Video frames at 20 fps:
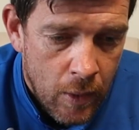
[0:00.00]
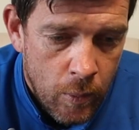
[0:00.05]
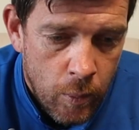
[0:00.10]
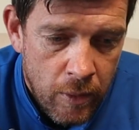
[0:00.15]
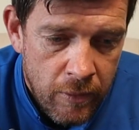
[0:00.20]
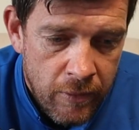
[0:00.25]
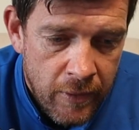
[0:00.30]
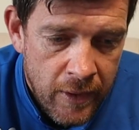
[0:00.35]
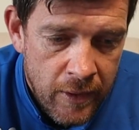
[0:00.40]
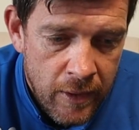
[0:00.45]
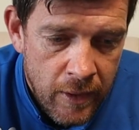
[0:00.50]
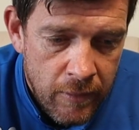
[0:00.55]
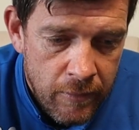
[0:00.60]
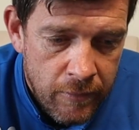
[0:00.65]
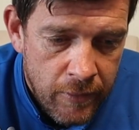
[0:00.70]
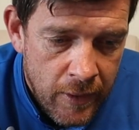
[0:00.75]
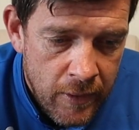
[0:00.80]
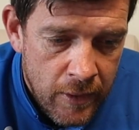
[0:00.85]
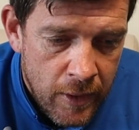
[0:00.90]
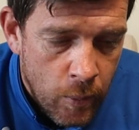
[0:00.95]
We're very,
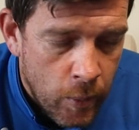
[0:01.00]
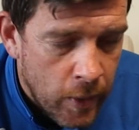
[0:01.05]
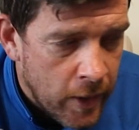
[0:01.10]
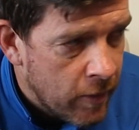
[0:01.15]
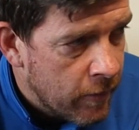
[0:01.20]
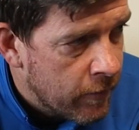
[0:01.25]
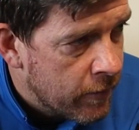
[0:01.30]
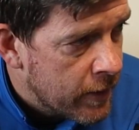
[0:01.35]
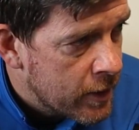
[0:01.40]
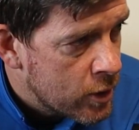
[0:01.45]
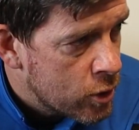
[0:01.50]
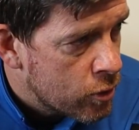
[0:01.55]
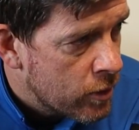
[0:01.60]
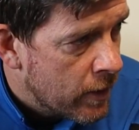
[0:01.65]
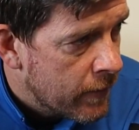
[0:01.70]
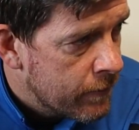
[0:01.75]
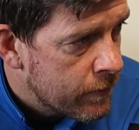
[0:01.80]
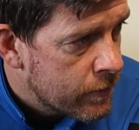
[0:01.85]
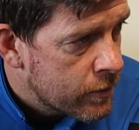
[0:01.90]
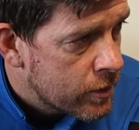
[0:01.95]
very aware of their
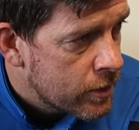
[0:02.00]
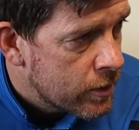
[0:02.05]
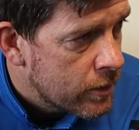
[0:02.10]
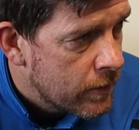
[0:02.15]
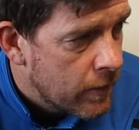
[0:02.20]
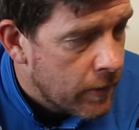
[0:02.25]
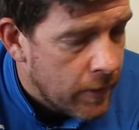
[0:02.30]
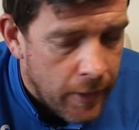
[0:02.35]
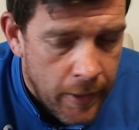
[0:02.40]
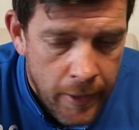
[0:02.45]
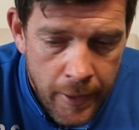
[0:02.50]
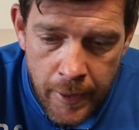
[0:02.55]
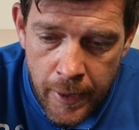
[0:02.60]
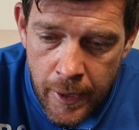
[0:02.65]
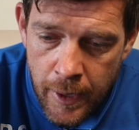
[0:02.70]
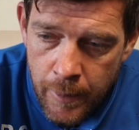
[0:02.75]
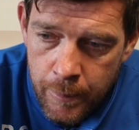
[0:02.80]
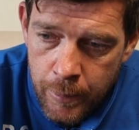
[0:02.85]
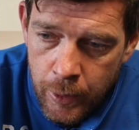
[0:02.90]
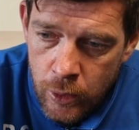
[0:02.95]
strengths,
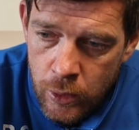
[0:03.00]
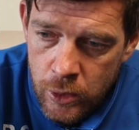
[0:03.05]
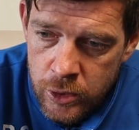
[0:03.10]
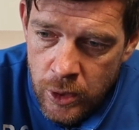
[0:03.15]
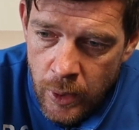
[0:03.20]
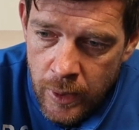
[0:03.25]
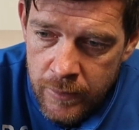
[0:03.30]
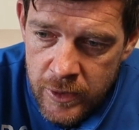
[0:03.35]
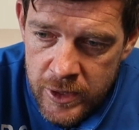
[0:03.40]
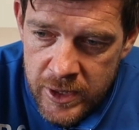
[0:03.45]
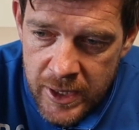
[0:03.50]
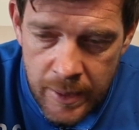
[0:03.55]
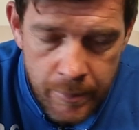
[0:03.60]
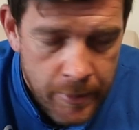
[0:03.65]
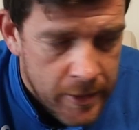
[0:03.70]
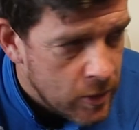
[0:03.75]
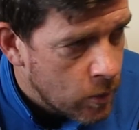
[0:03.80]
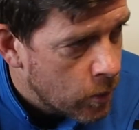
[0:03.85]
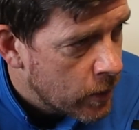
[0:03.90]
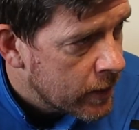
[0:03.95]
but also every team
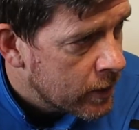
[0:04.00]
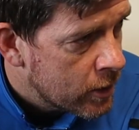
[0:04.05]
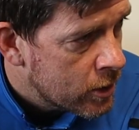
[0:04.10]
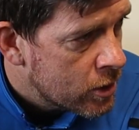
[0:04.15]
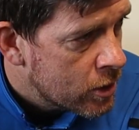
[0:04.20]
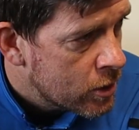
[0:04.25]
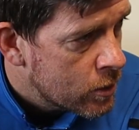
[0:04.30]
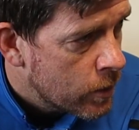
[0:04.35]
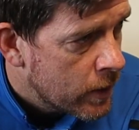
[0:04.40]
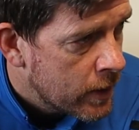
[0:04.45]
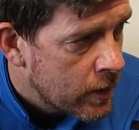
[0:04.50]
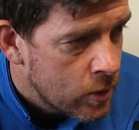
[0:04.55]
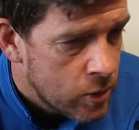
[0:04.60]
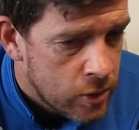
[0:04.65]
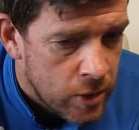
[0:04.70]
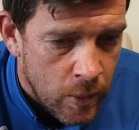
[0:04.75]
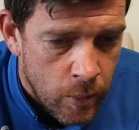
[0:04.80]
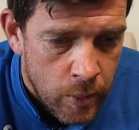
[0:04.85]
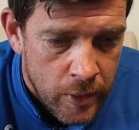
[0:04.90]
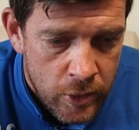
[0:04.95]
has a weakness as well,
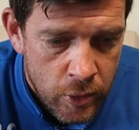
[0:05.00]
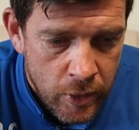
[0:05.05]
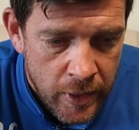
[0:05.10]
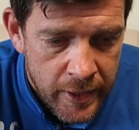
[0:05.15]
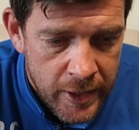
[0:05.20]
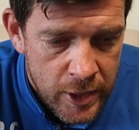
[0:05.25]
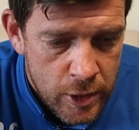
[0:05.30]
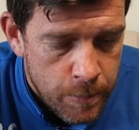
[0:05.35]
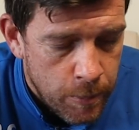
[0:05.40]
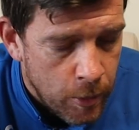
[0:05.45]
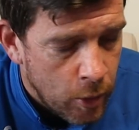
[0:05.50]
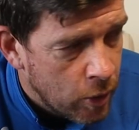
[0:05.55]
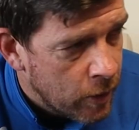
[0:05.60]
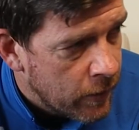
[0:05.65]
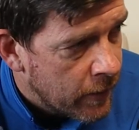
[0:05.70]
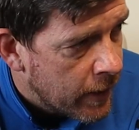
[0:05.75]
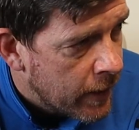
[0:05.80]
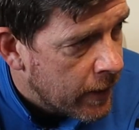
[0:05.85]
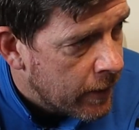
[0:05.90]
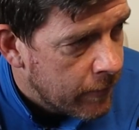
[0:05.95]
so we're trying to
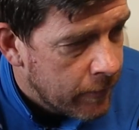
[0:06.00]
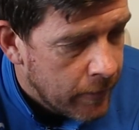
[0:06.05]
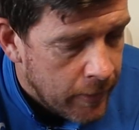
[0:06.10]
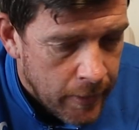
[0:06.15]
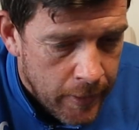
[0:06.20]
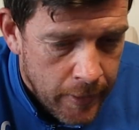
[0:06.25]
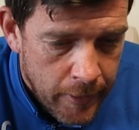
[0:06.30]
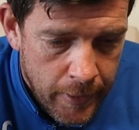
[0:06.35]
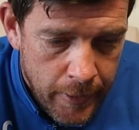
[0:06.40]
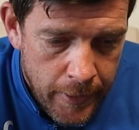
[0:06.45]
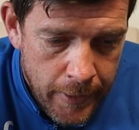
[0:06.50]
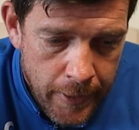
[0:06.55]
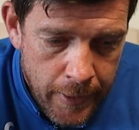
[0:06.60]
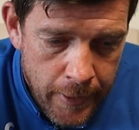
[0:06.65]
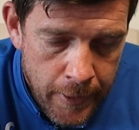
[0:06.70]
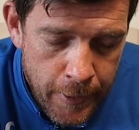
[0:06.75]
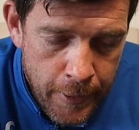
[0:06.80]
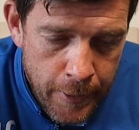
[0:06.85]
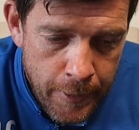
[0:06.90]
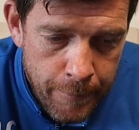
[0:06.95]
exploit that.
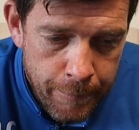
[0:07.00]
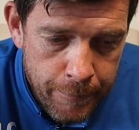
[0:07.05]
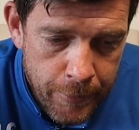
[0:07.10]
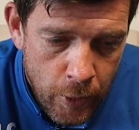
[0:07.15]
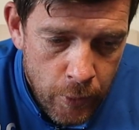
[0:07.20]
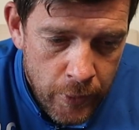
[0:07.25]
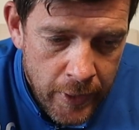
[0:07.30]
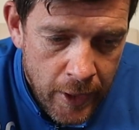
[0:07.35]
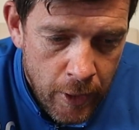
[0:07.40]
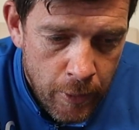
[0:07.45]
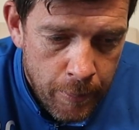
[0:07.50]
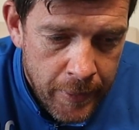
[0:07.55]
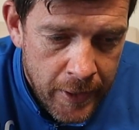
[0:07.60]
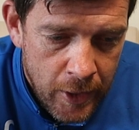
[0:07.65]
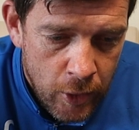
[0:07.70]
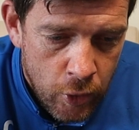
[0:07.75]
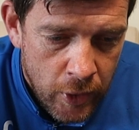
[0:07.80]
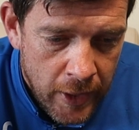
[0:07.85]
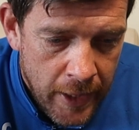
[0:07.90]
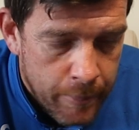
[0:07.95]
No doubt it'll be
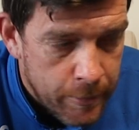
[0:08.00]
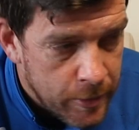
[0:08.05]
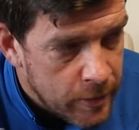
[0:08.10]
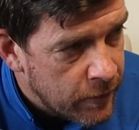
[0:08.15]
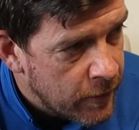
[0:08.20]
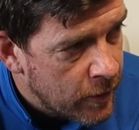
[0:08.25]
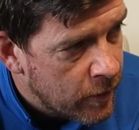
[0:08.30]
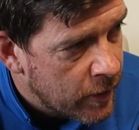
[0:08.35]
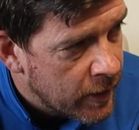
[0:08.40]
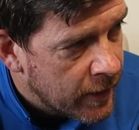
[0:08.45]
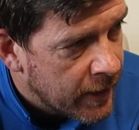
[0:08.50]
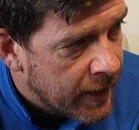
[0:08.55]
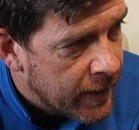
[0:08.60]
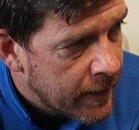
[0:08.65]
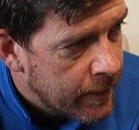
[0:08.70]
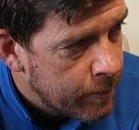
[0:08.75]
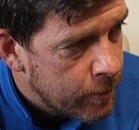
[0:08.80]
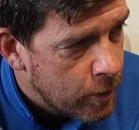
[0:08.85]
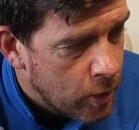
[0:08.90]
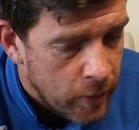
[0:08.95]
a good atmosphere at the
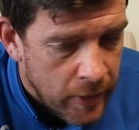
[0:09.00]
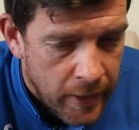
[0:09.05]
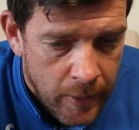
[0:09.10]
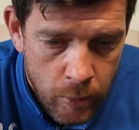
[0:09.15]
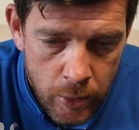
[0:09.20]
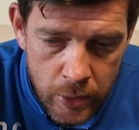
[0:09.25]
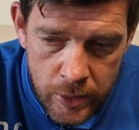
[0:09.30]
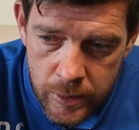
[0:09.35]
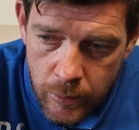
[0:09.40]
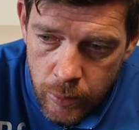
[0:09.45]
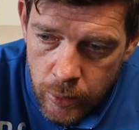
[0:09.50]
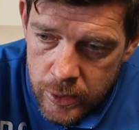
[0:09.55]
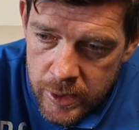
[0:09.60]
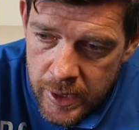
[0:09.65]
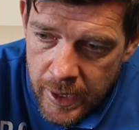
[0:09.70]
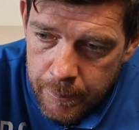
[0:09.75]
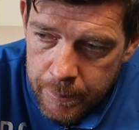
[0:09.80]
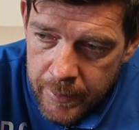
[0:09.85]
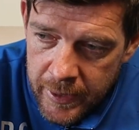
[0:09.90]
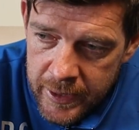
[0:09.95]
game. No doubt we'll
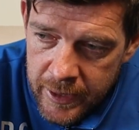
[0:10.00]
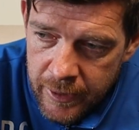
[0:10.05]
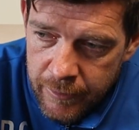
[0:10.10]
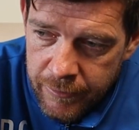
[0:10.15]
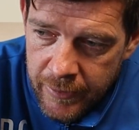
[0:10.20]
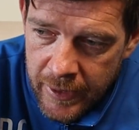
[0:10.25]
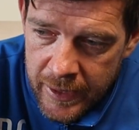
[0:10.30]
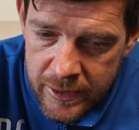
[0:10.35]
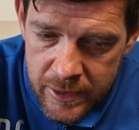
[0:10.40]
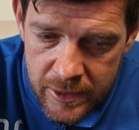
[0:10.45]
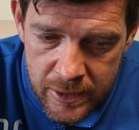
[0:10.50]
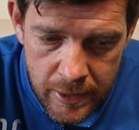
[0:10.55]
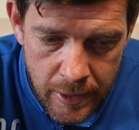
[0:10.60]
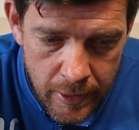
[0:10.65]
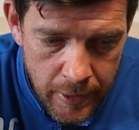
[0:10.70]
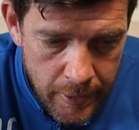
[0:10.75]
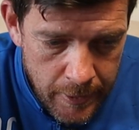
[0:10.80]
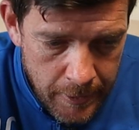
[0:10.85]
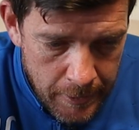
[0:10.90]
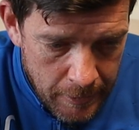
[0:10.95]
take plenty of fans
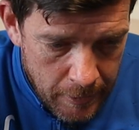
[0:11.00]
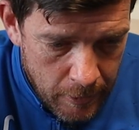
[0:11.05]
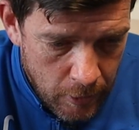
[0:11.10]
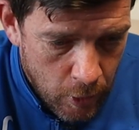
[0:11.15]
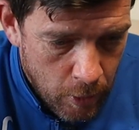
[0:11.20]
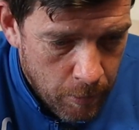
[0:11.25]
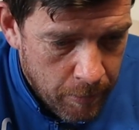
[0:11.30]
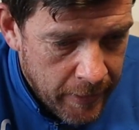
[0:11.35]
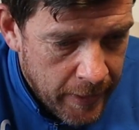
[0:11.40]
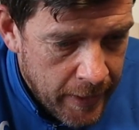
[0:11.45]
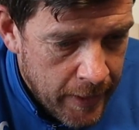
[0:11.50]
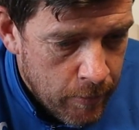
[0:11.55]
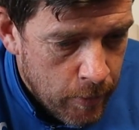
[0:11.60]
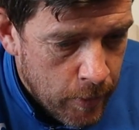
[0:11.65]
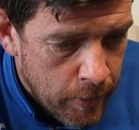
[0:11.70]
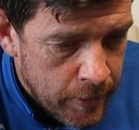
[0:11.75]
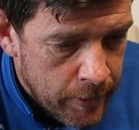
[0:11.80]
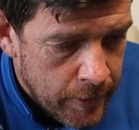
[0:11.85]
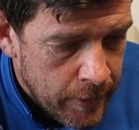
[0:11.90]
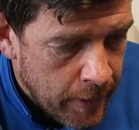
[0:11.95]
up there,
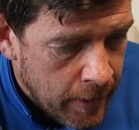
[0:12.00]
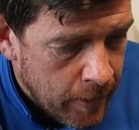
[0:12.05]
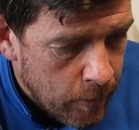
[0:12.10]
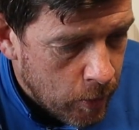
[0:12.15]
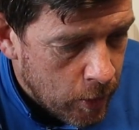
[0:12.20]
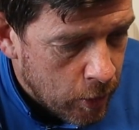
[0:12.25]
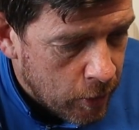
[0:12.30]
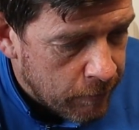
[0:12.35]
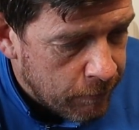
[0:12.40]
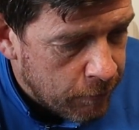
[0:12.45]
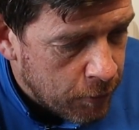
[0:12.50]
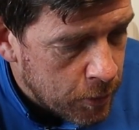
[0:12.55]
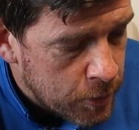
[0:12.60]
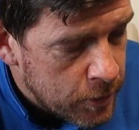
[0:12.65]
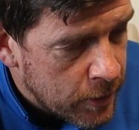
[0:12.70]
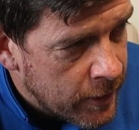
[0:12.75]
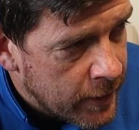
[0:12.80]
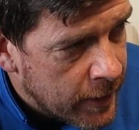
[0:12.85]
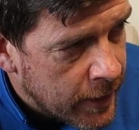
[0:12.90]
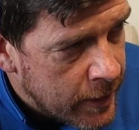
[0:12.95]
and we're looking forward
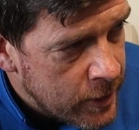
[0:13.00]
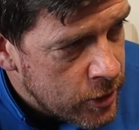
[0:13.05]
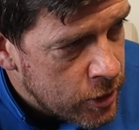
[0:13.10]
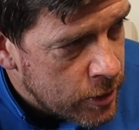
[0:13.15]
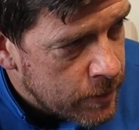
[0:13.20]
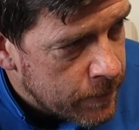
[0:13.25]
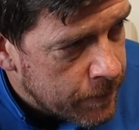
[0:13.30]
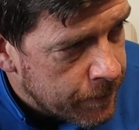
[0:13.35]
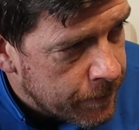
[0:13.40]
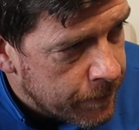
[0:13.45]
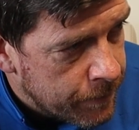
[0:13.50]
to the occasion.